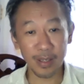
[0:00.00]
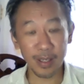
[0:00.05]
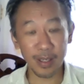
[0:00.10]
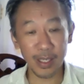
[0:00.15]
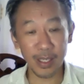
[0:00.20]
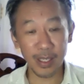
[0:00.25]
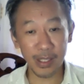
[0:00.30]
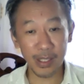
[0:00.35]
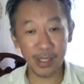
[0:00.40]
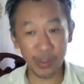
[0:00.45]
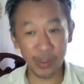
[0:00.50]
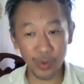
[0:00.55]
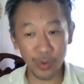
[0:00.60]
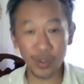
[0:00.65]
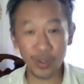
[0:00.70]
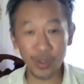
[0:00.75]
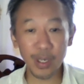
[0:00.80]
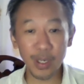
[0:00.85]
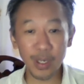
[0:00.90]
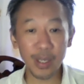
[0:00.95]
It's
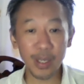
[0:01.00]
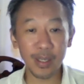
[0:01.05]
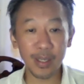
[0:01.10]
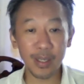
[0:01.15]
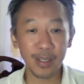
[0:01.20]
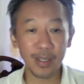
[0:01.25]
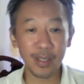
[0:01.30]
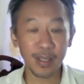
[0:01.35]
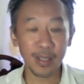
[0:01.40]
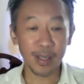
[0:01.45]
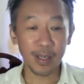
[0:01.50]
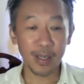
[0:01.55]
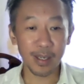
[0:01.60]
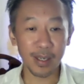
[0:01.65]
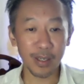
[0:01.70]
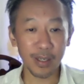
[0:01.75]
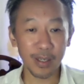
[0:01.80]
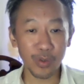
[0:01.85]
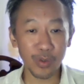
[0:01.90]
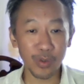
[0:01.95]
usually
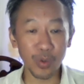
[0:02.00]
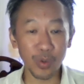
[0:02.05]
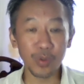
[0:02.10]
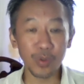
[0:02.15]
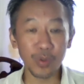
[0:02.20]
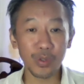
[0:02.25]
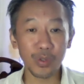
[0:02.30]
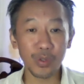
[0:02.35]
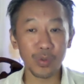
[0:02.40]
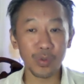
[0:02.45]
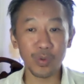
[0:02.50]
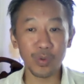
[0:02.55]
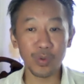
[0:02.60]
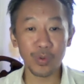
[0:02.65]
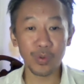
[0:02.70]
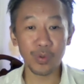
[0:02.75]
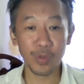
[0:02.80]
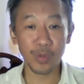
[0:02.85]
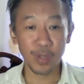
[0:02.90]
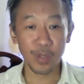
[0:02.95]
those who
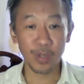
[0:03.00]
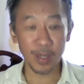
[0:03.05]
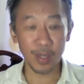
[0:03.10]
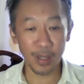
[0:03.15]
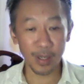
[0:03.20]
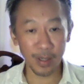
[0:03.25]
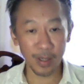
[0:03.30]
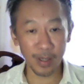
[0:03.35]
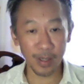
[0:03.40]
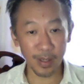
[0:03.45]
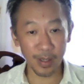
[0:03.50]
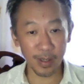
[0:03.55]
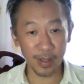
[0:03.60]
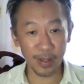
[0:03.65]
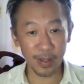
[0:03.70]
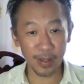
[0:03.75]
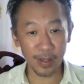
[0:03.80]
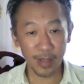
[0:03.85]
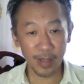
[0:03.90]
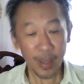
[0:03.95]

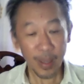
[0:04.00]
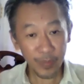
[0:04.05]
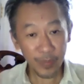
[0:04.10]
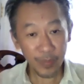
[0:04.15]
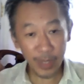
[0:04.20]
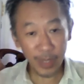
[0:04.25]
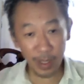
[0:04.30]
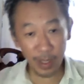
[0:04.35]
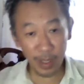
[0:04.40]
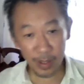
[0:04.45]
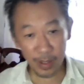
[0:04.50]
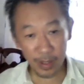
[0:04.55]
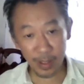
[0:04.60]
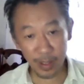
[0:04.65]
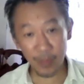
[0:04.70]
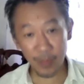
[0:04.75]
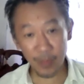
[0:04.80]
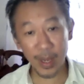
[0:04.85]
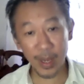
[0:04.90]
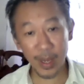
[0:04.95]
empties
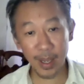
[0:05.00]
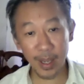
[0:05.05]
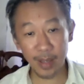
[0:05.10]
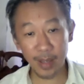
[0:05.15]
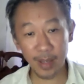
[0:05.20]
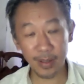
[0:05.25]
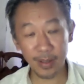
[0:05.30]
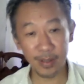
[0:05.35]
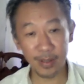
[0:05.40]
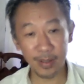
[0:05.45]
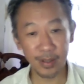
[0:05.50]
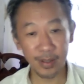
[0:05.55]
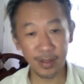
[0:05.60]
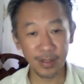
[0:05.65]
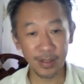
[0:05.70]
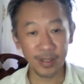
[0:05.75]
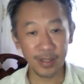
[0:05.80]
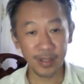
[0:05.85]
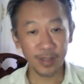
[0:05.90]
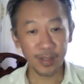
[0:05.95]
the mind,
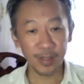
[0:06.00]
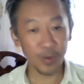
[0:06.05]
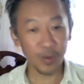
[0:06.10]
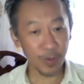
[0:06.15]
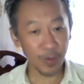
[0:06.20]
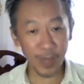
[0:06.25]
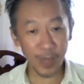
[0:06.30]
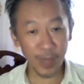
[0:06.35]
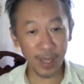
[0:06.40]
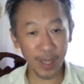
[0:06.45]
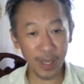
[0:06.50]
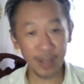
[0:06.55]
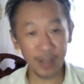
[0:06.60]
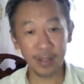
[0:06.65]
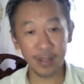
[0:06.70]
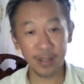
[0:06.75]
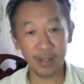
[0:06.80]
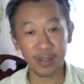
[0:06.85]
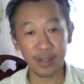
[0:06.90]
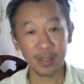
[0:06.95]
no mind,
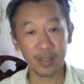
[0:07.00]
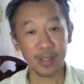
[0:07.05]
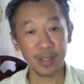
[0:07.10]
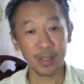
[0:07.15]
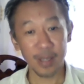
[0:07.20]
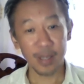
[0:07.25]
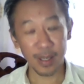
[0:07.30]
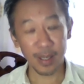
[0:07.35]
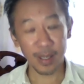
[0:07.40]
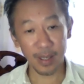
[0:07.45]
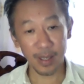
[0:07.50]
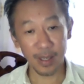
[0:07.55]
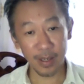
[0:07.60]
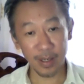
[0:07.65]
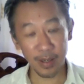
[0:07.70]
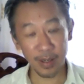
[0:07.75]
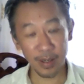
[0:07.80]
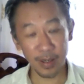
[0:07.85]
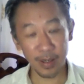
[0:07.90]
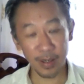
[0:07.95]
and
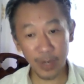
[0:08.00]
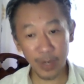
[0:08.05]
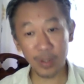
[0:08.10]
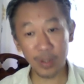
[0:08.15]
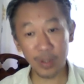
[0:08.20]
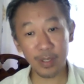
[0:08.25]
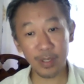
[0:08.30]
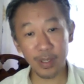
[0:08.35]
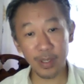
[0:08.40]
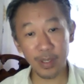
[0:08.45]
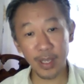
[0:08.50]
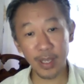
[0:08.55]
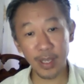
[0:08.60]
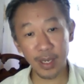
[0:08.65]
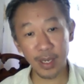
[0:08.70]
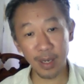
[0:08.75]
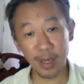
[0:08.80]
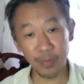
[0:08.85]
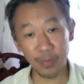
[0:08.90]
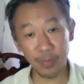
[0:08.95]
because they
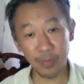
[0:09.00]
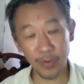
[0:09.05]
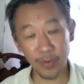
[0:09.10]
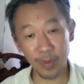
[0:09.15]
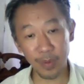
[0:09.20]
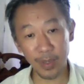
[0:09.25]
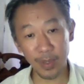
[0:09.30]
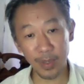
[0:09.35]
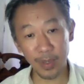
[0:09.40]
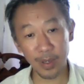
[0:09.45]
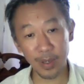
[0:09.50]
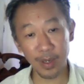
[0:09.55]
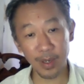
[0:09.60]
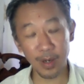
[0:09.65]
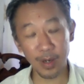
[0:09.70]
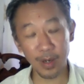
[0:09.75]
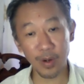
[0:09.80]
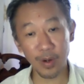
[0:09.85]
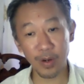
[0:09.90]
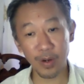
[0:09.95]
come from
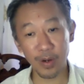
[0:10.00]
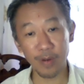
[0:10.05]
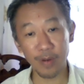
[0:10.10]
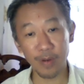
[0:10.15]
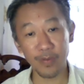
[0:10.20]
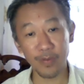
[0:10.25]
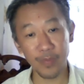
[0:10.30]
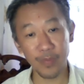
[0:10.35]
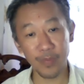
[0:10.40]
a lot of